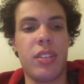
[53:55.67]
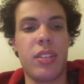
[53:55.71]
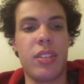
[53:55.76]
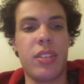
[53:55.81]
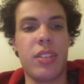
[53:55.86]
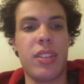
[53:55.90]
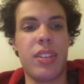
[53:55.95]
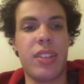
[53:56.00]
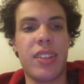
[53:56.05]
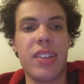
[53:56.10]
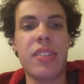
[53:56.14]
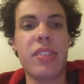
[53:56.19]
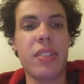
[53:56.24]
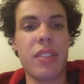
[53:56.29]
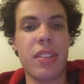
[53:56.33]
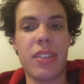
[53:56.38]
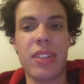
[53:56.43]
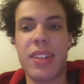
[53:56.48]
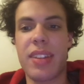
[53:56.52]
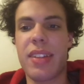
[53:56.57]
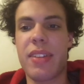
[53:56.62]
This
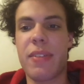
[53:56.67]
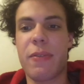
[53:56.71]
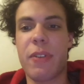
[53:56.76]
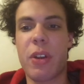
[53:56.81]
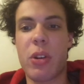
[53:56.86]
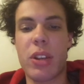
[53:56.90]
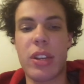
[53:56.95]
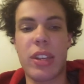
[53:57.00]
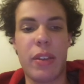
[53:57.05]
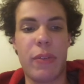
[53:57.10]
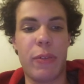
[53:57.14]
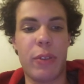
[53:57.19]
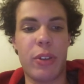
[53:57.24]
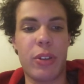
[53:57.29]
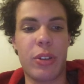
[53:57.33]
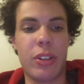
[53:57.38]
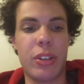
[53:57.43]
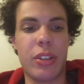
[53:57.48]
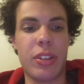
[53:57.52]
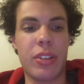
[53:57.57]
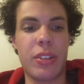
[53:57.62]
is very
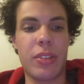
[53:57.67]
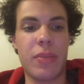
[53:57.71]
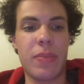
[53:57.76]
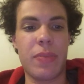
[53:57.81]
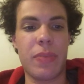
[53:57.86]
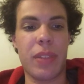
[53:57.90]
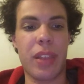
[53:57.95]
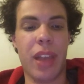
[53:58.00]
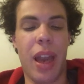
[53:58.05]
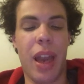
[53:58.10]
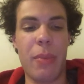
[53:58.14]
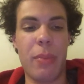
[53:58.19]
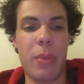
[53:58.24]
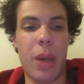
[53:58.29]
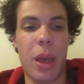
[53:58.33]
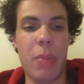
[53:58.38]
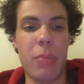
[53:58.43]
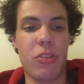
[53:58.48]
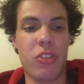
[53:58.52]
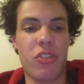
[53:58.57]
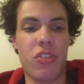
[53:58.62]
difficult.
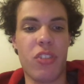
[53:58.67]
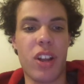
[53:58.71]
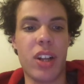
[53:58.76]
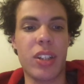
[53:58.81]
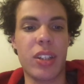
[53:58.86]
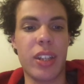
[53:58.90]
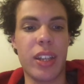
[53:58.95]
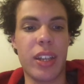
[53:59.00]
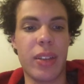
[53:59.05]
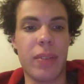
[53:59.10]
I'm struggling.